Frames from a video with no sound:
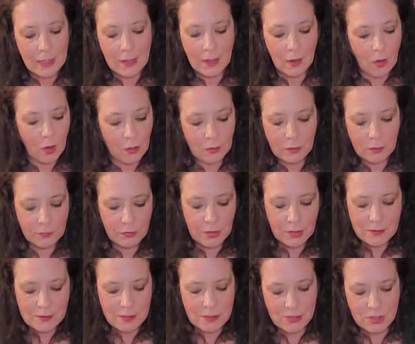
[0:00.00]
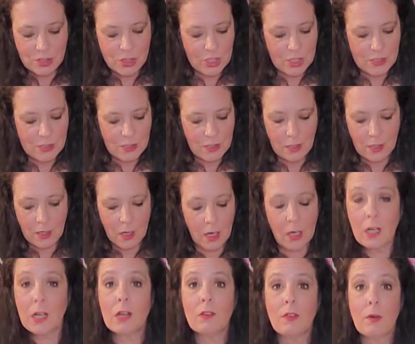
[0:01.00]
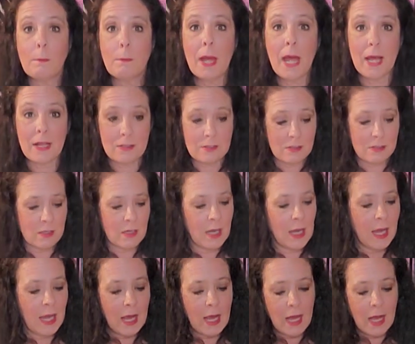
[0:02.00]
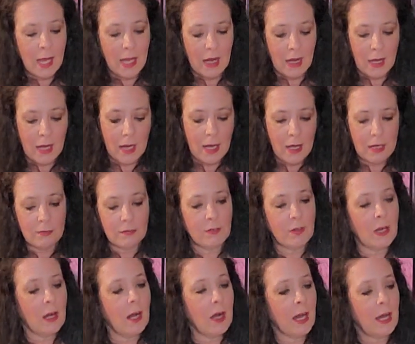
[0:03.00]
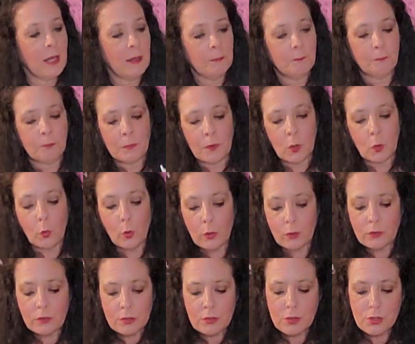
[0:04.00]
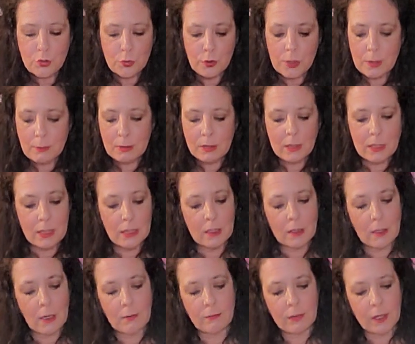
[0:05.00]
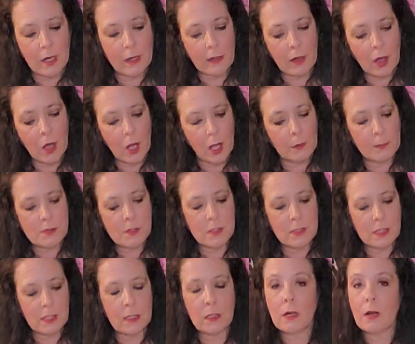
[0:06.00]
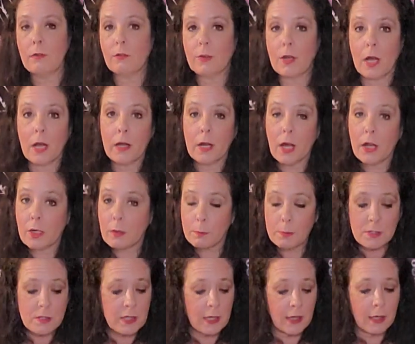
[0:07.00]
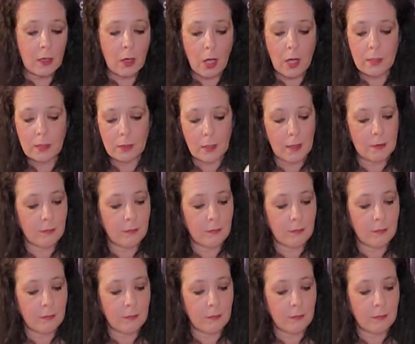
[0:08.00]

all of this is just a hunk of a mess. I've got Quilter's Dream in here. I've got Hobbs in here. I've got 100% cotton.